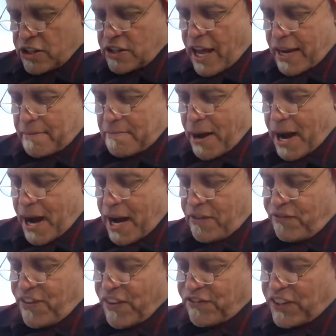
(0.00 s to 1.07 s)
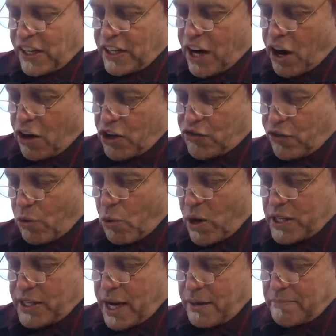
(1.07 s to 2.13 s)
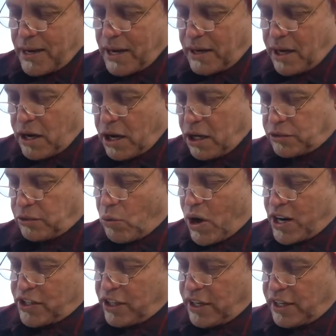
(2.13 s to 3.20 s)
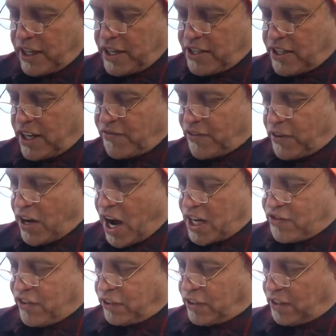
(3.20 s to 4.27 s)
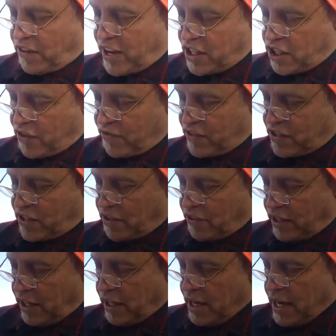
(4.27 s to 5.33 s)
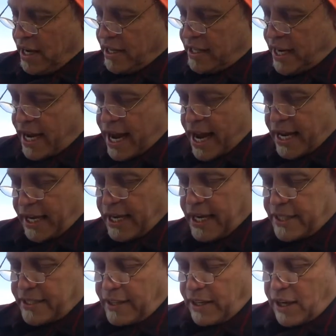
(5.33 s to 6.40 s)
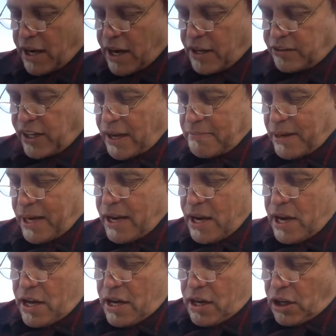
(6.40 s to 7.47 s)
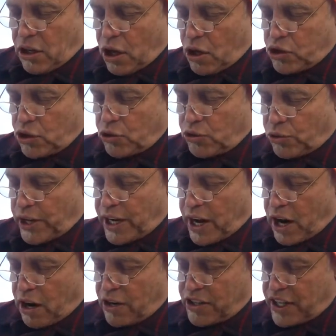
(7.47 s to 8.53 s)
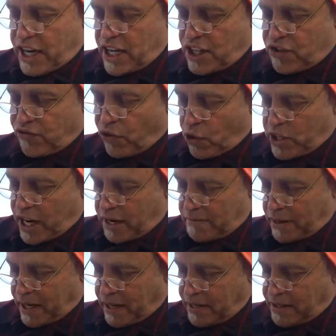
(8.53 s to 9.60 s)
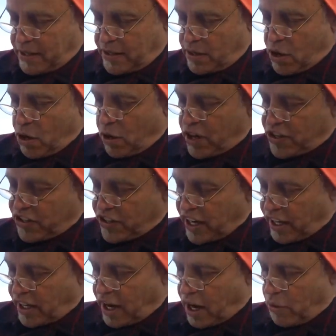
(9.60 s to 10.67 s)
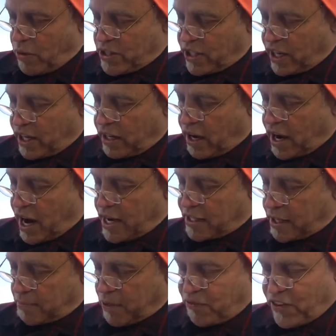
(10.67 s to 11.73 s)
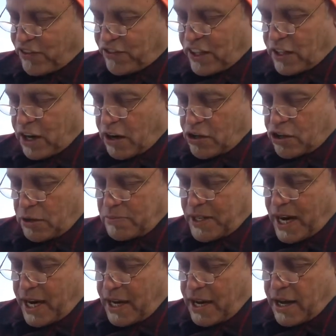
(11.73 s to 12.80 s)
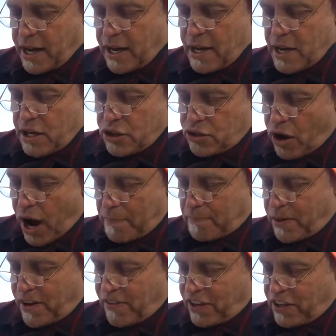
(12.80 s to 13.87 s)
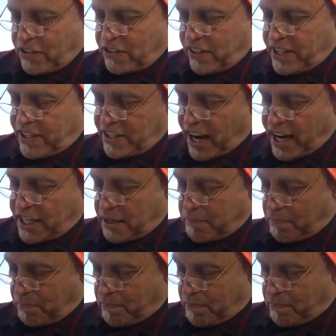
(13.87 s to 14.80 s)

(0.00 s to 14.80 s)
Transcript: like mine $15 for one 10 minute call to Washington, D.C. from Knoxville Detention Facility. 10 instant calls can be close to $3 each for 10 minutes. Or a sick call, which can cost up to $15 to obtain a drop previously sanctioned